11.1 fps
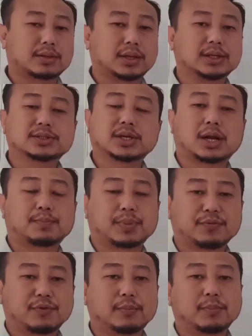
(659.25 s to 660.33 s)
things that are
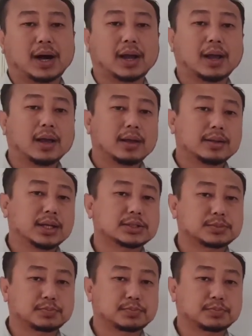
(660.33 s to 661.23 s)
performed by these